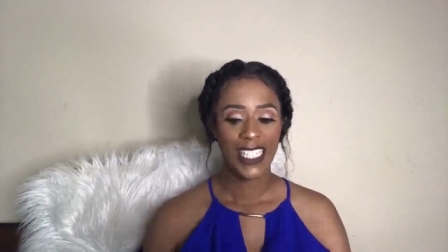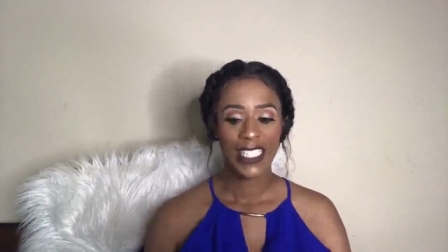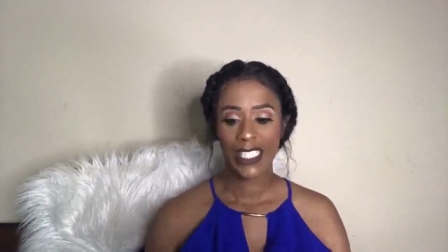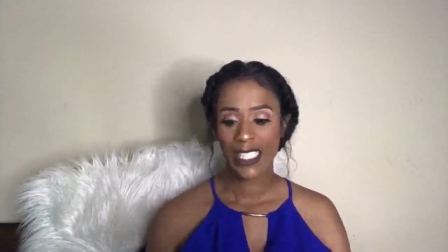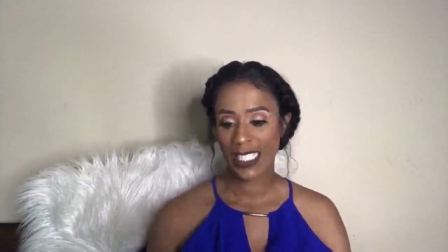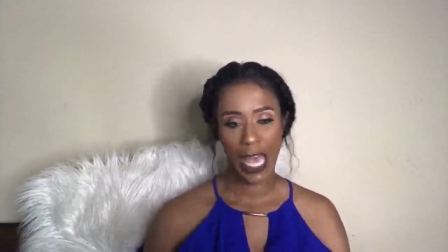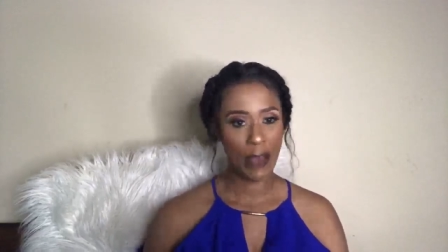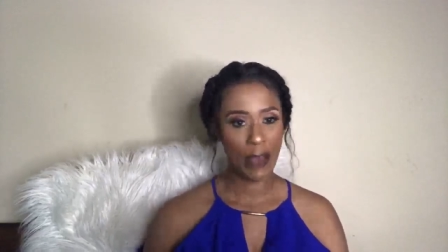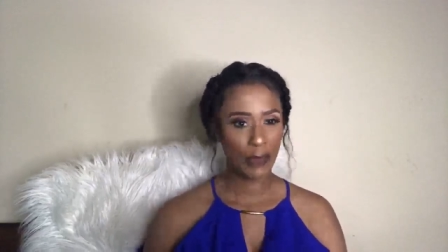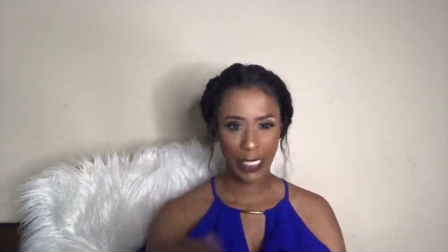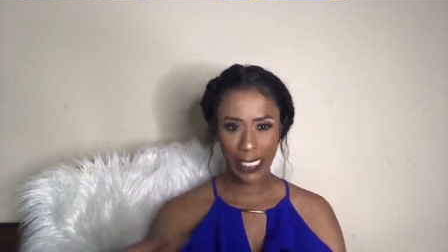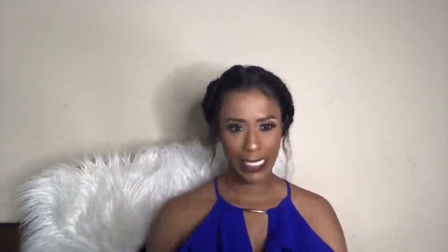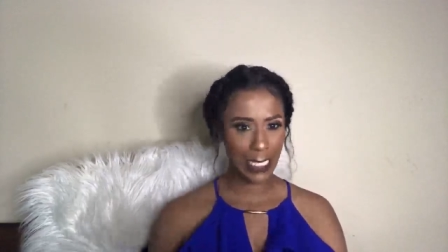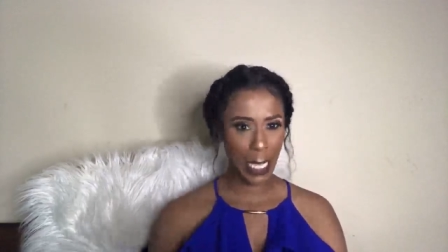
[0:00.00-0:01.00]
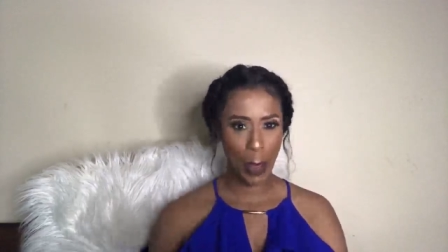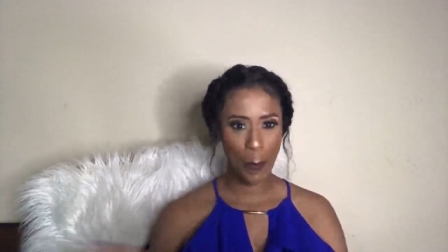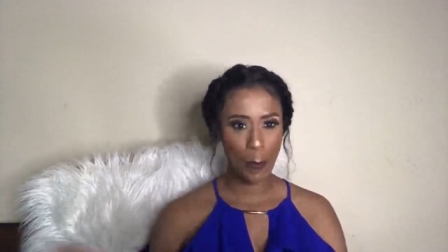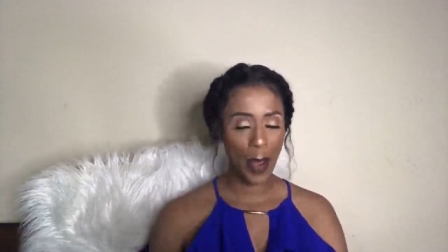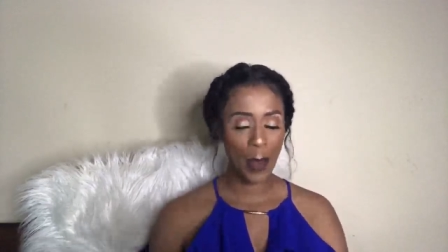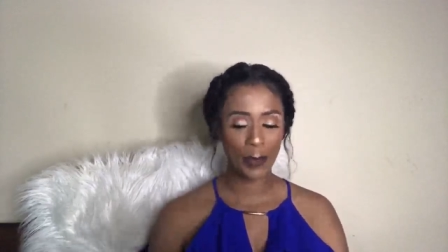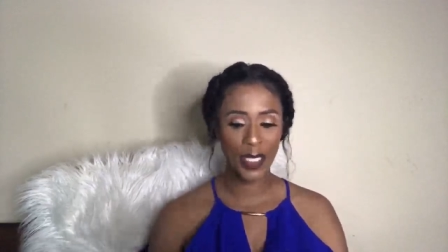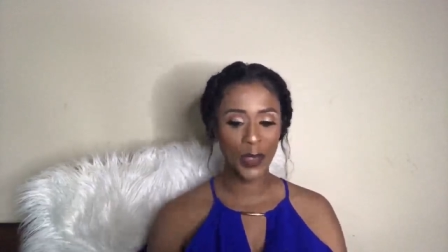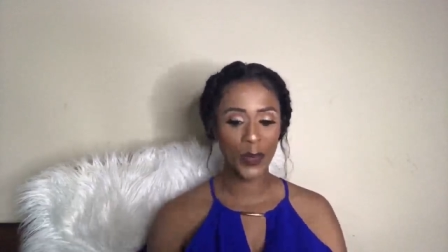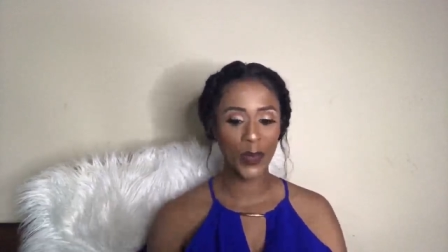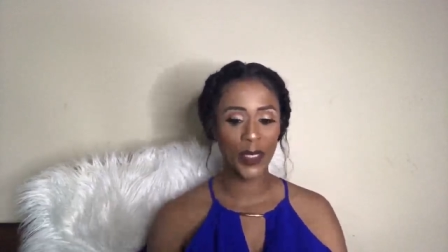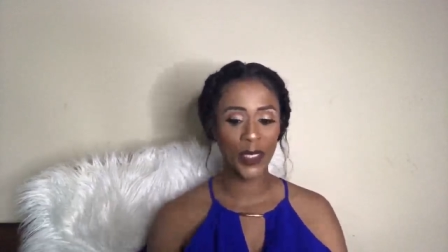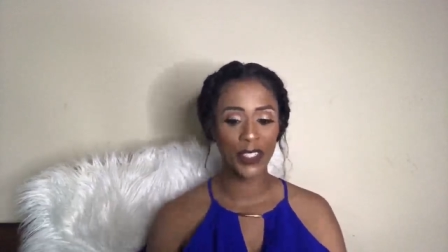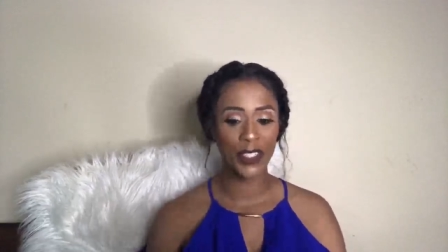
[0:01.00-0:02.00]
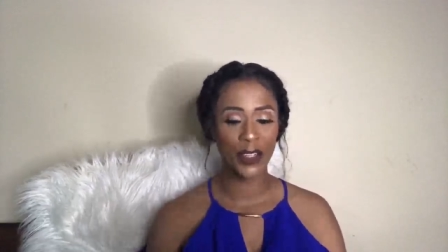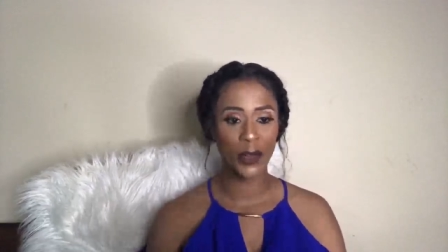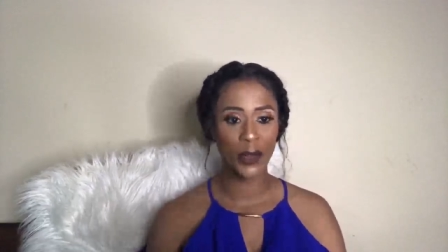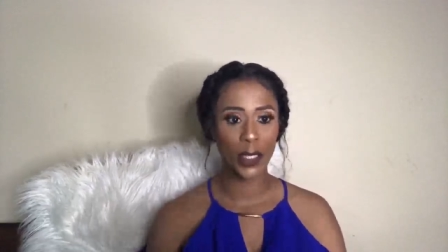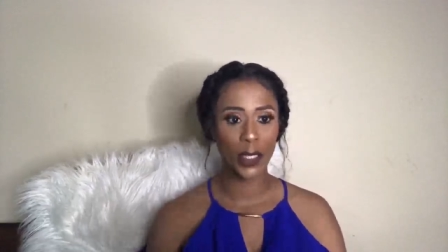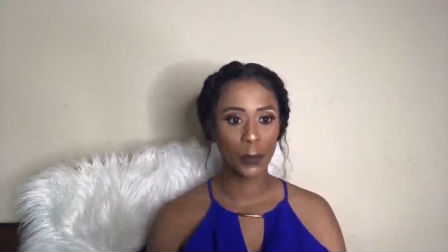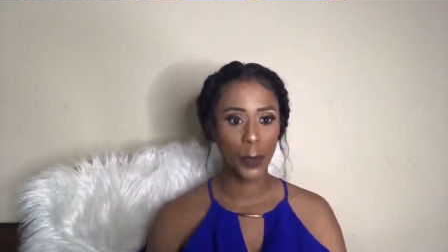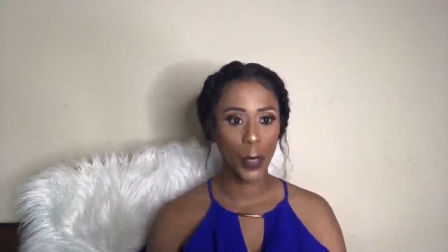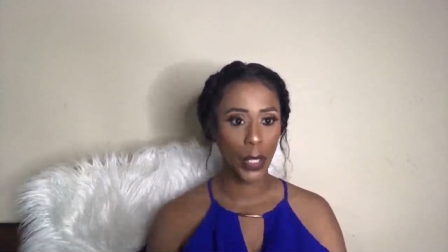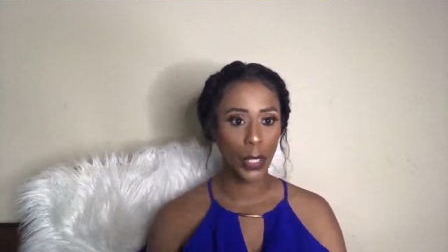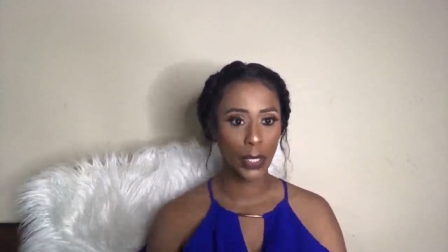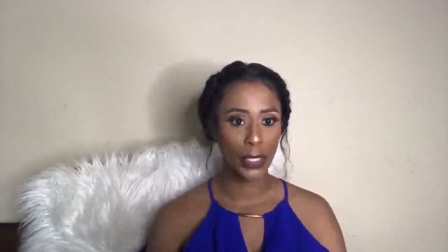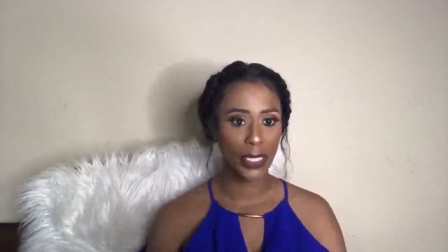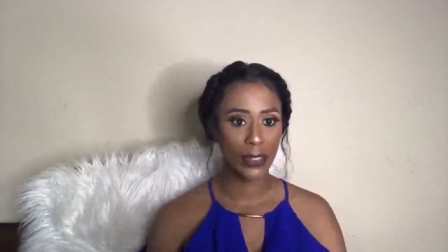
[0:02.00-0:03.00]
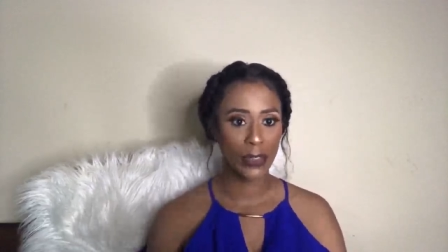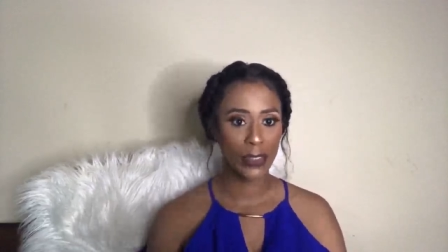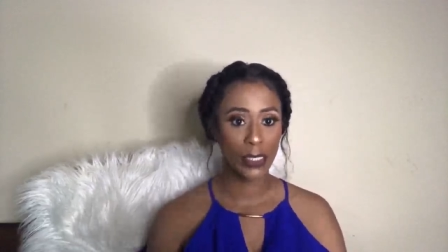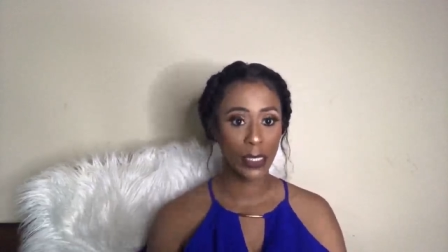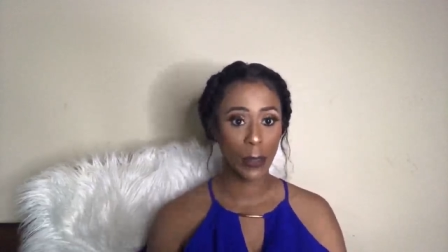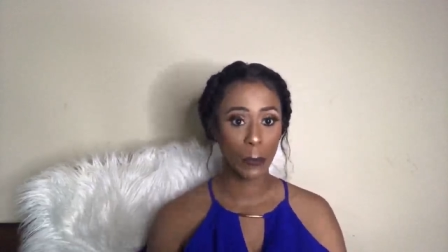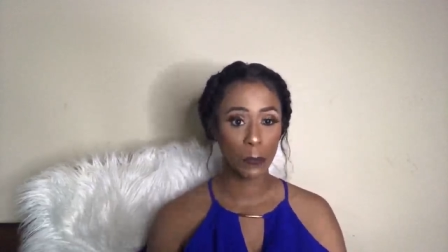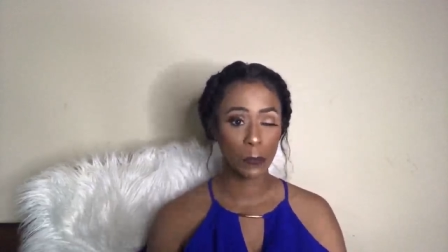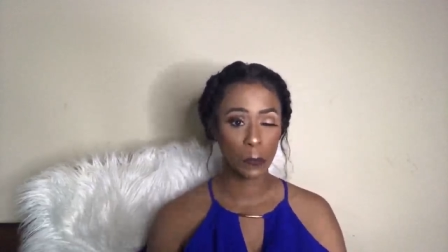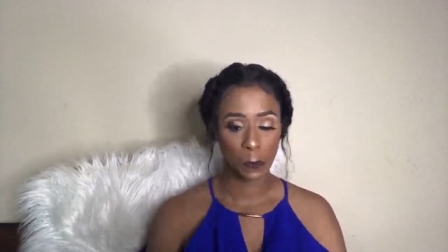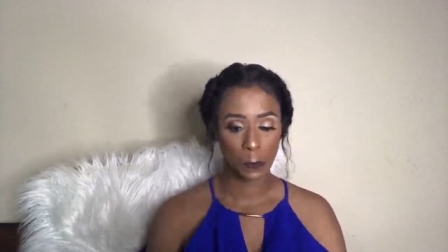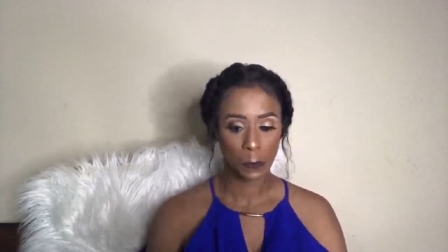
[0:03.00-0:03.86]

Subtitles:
just have a little something I'm doing, you know, a little party or something.